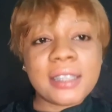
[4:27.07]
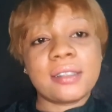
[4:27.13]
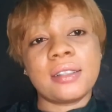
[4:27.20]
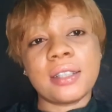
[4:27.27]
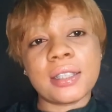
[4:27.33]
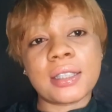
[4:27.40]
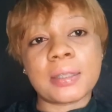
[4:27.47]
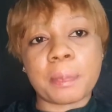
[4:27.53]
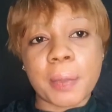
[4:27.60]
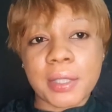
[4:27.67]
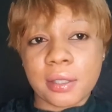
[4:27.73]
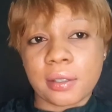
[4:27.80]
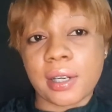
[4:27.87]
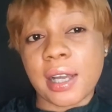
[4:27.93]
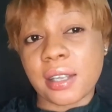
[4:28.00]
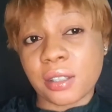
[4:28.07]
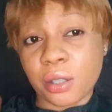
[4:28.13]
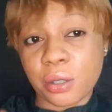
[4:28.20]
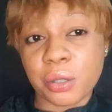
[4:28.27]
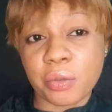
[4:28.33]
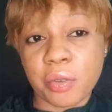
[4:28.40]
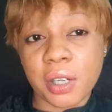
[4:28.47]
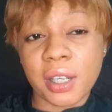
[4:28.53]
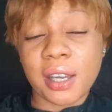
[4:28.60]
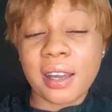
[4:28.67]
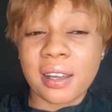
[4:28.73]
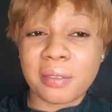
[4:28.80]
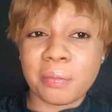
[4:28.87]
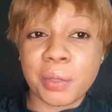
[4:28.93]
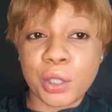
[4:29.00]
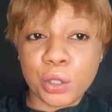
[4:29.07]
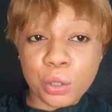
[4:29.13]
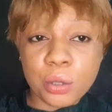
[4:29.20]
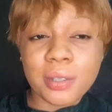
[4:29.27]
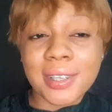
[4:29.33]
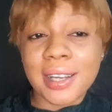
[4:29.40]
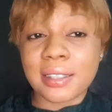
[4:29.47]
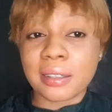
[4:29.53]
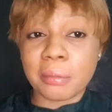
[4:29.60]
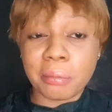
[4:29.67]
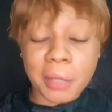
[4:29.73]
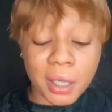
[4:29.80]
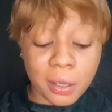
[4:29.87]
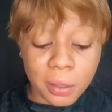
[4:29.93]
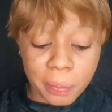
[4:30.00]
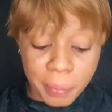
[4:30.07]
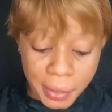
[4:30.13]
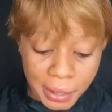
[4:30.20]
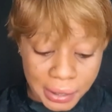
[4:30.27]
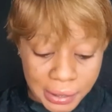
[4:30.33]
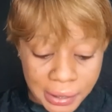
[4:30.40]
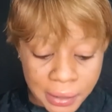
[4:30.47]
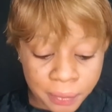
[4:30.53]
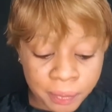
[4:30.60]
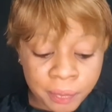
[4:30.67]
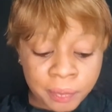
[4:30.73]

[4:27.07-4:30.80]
This particular sunscreen can be used as a makeup base.